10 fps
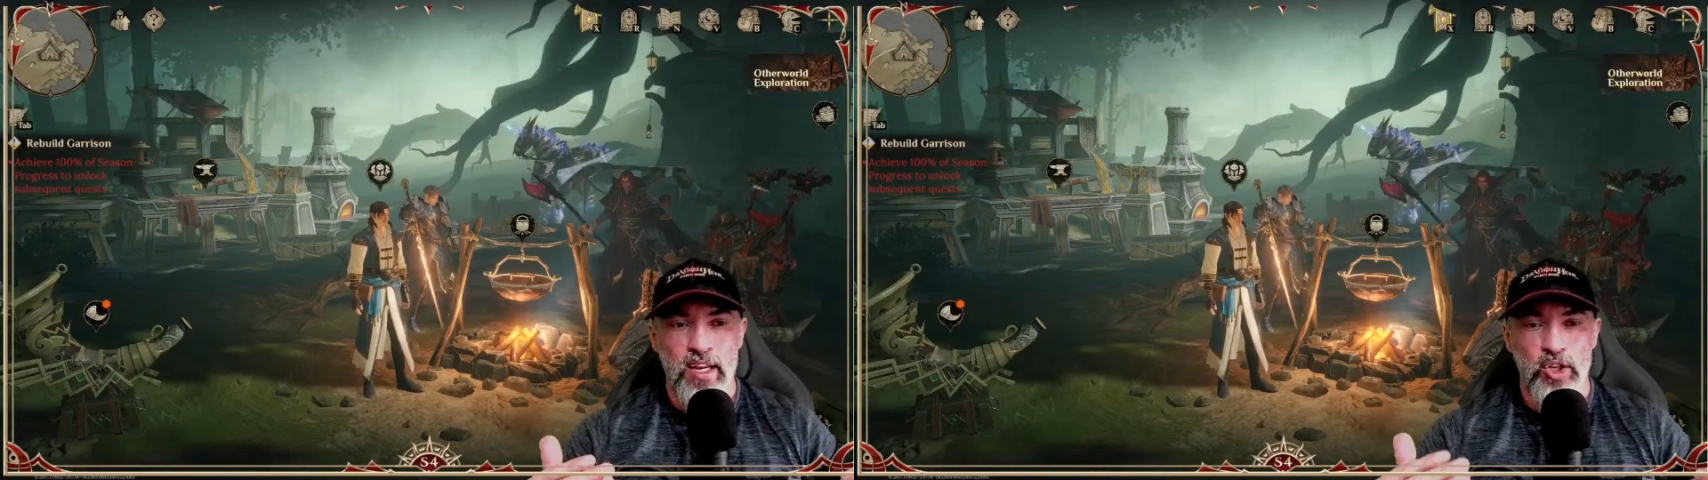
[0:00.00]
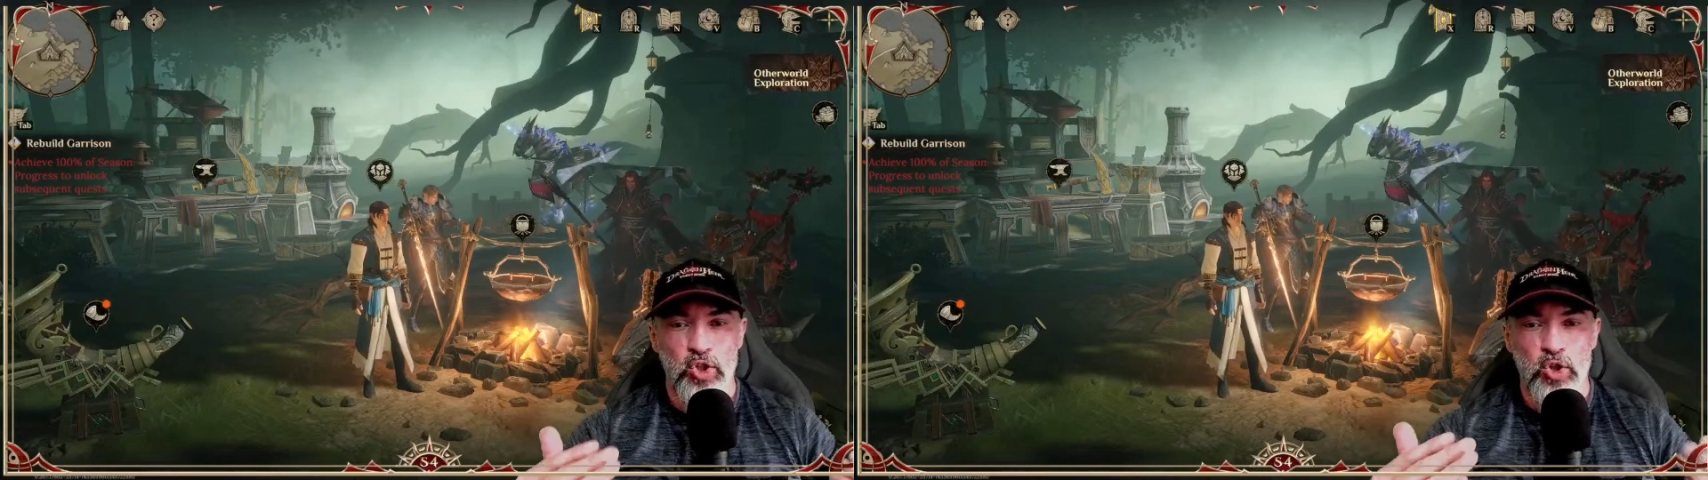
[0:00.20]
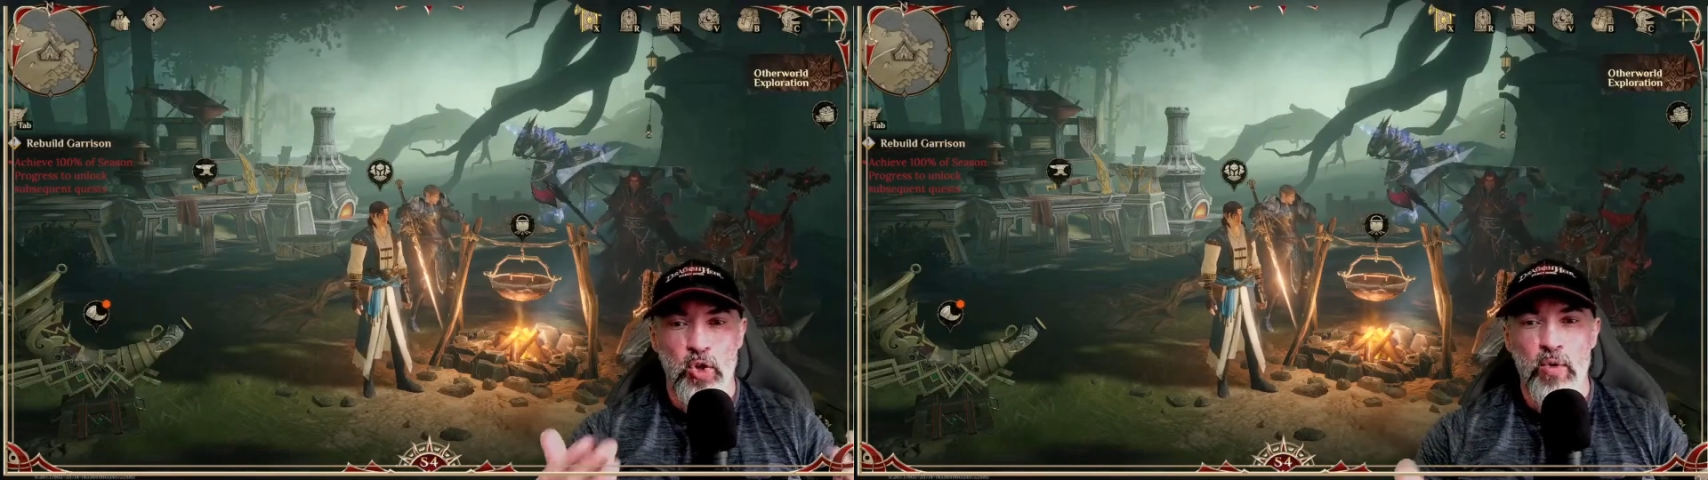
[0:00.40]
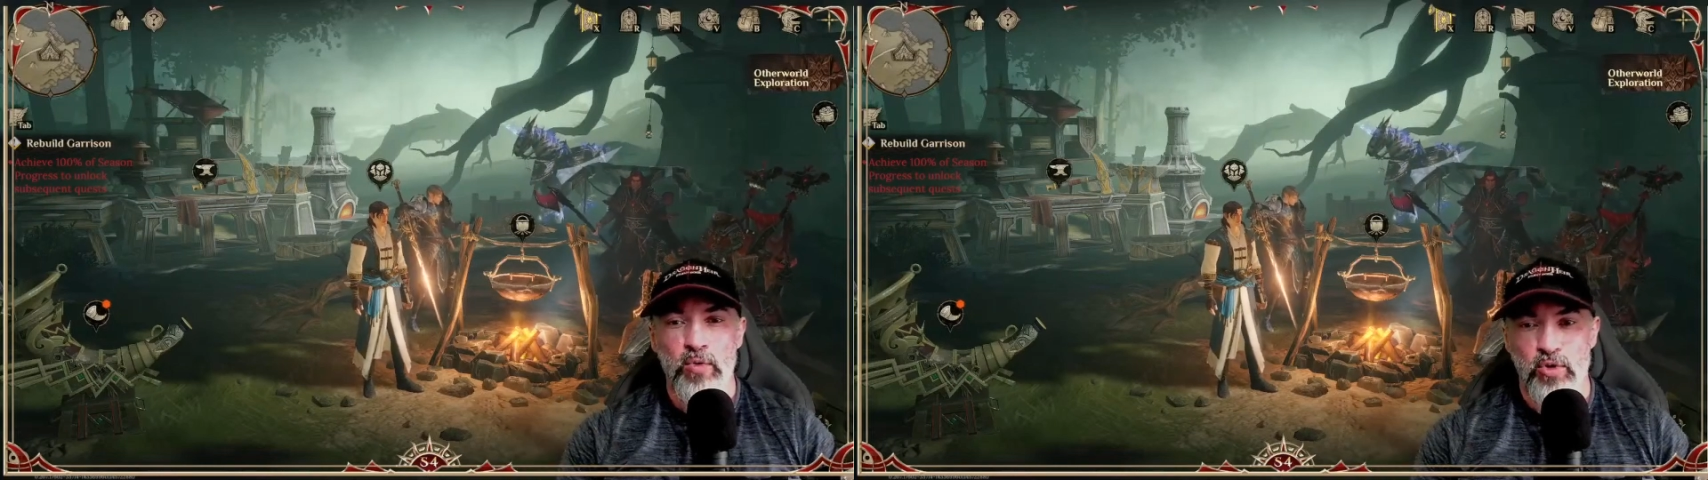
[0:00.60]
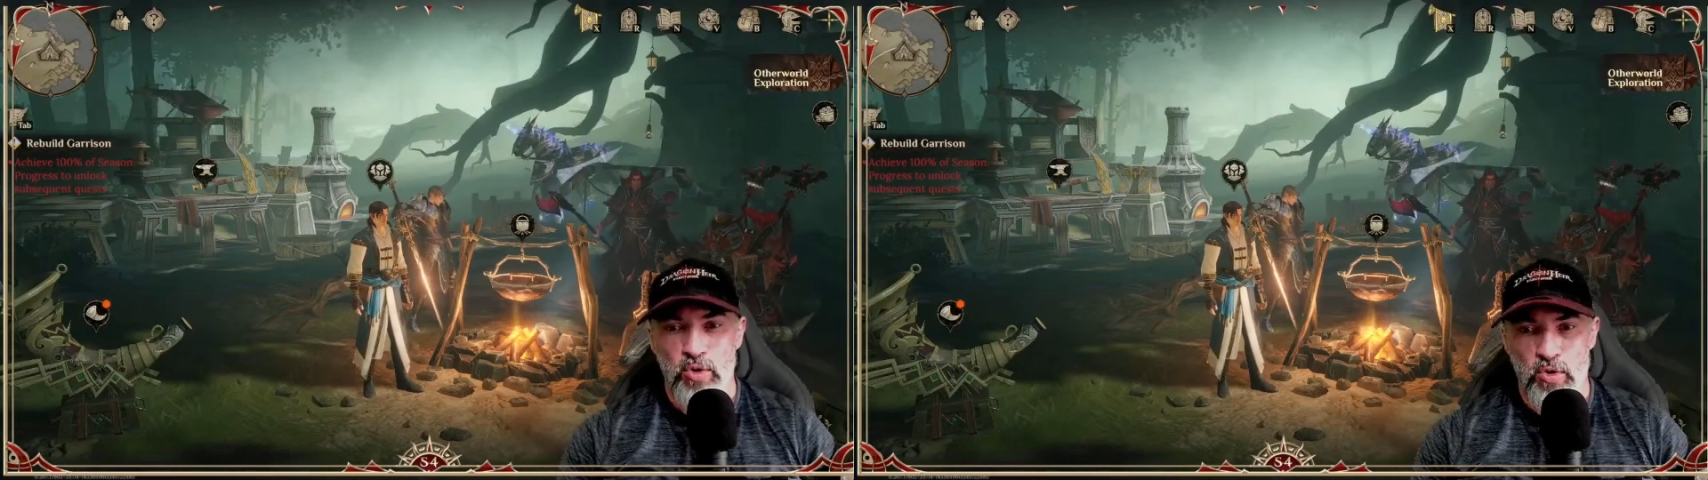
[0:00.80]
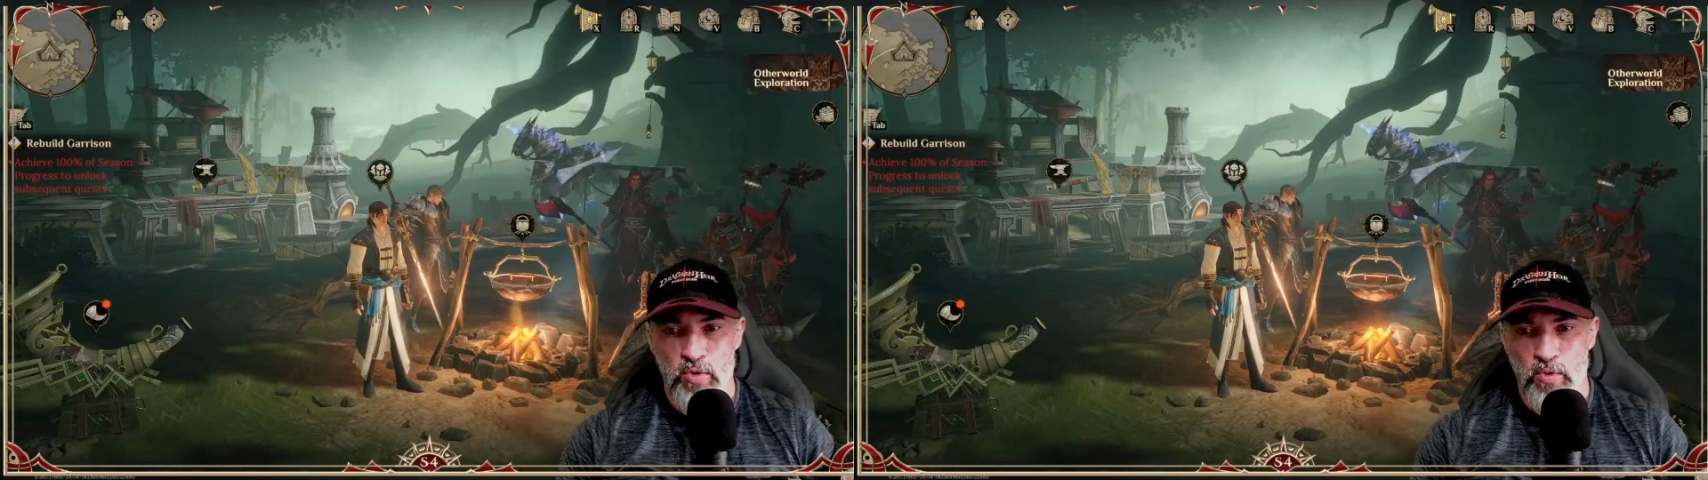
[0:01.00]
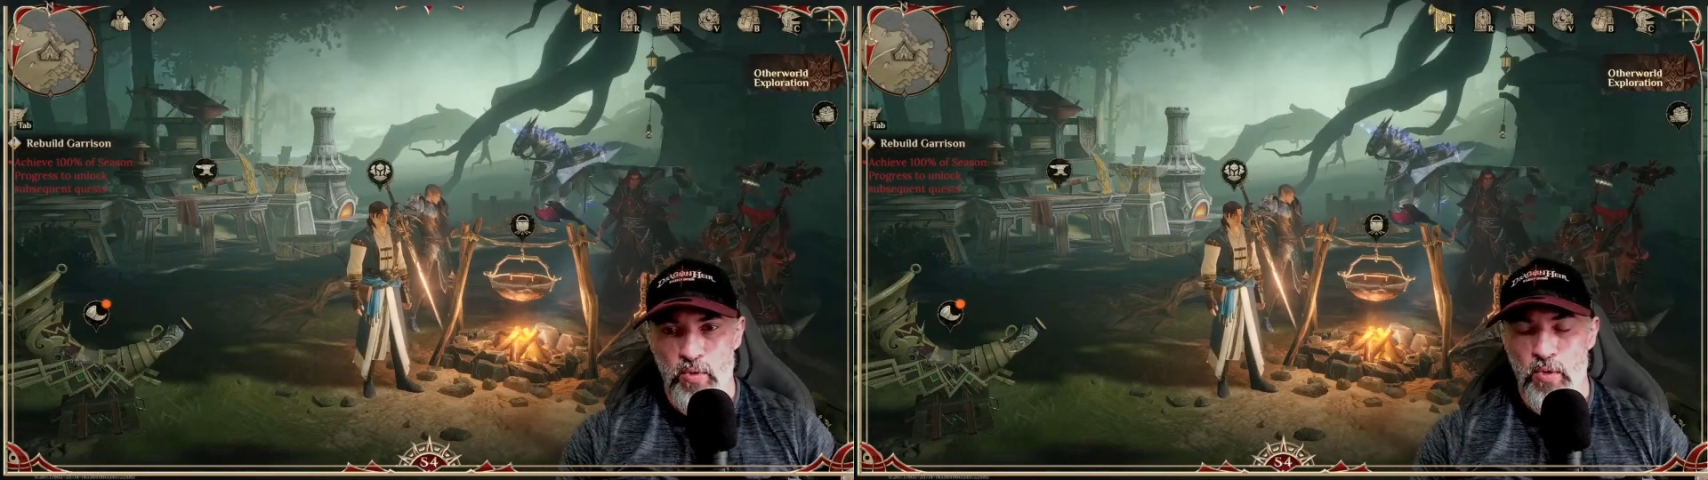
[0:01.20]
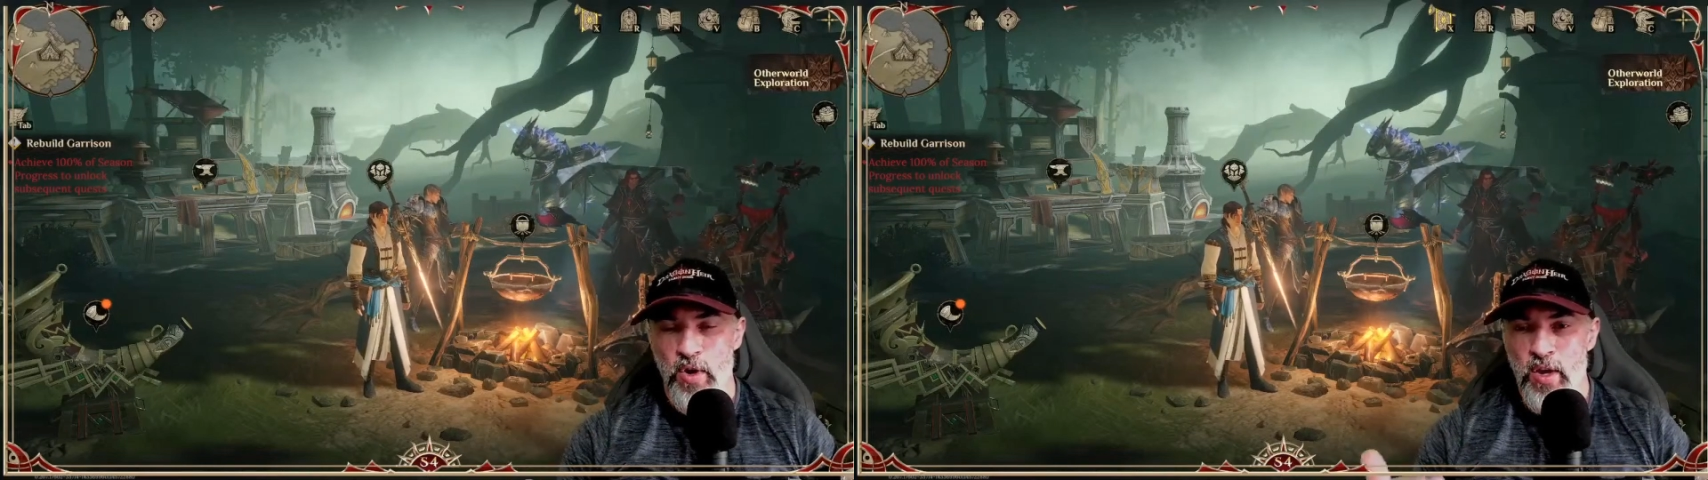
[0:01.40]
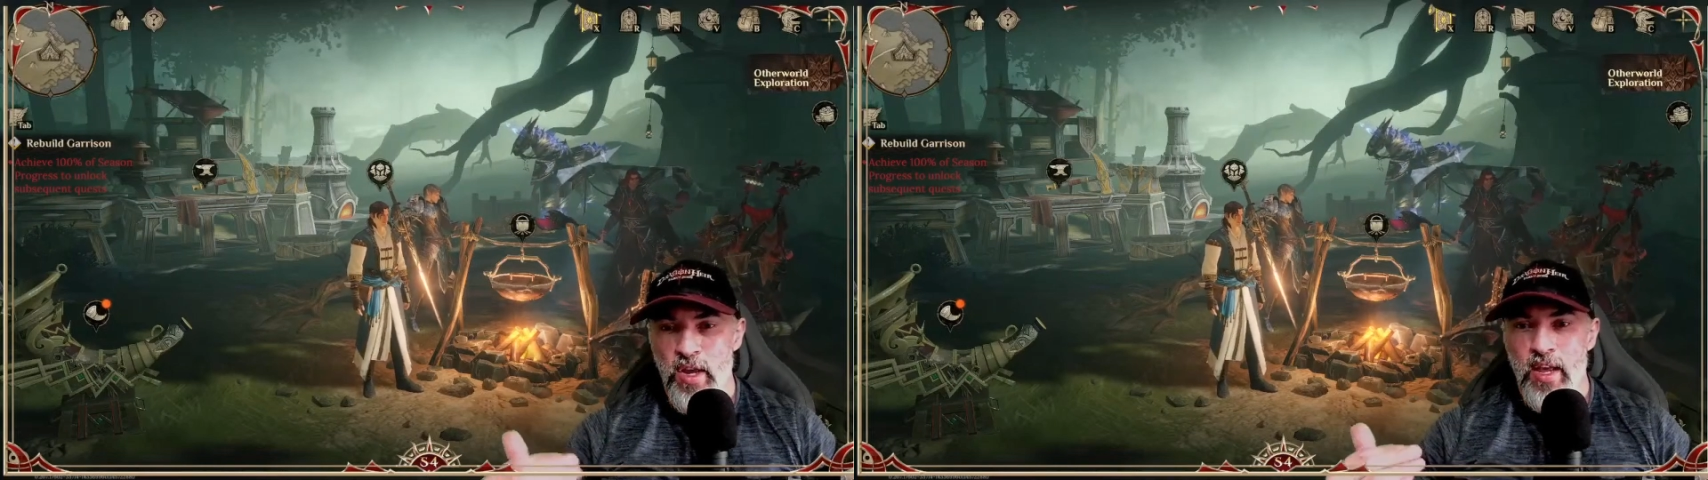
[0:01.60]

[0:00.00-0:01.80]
show to you